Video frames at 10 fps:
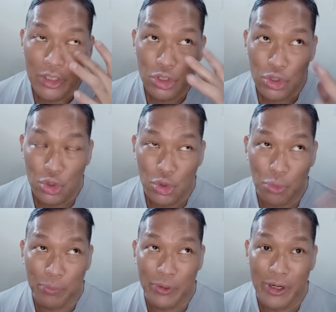
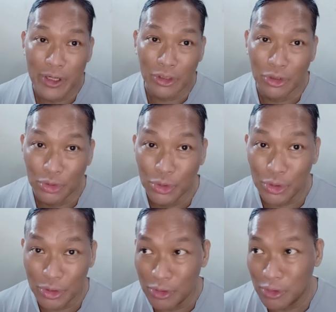super
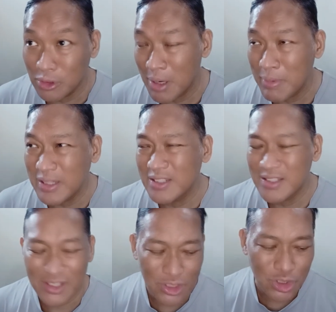good, no? I mean,
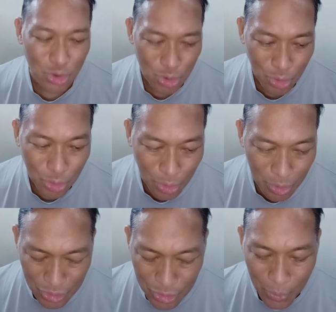she's
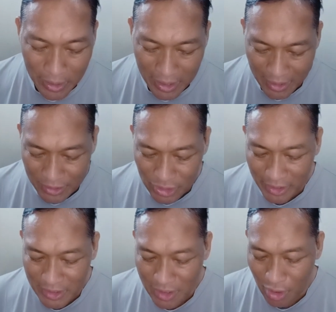she's okay. She takes
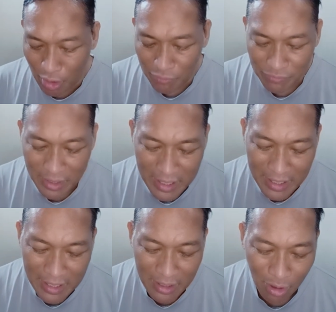care of
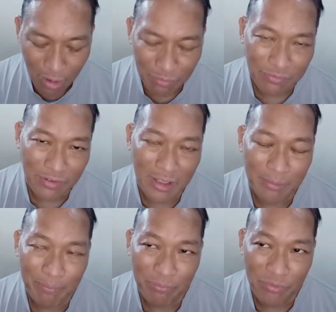of
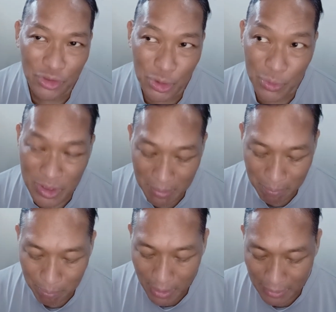um, Josie,
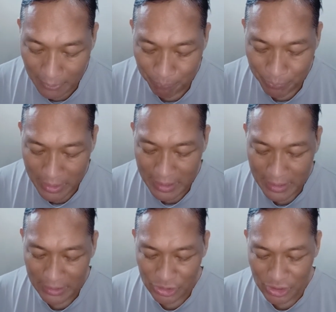but
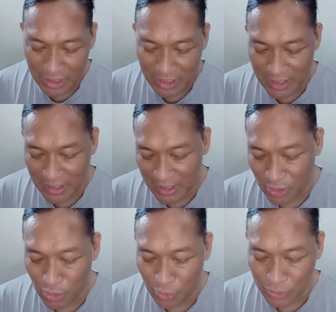she, you
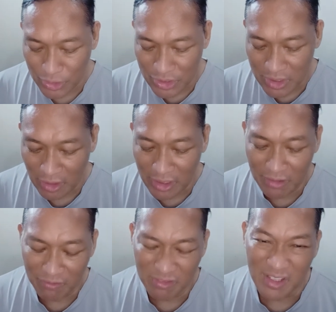know, she's not a
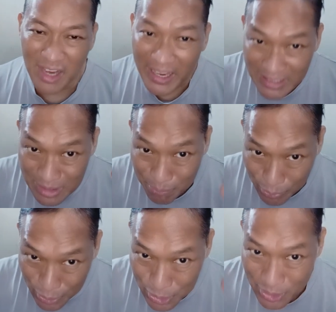nice
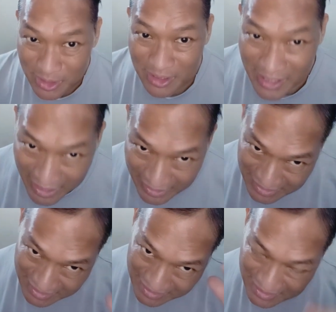person.
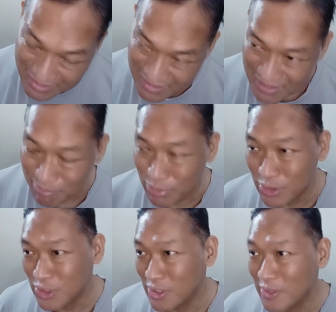Nice person.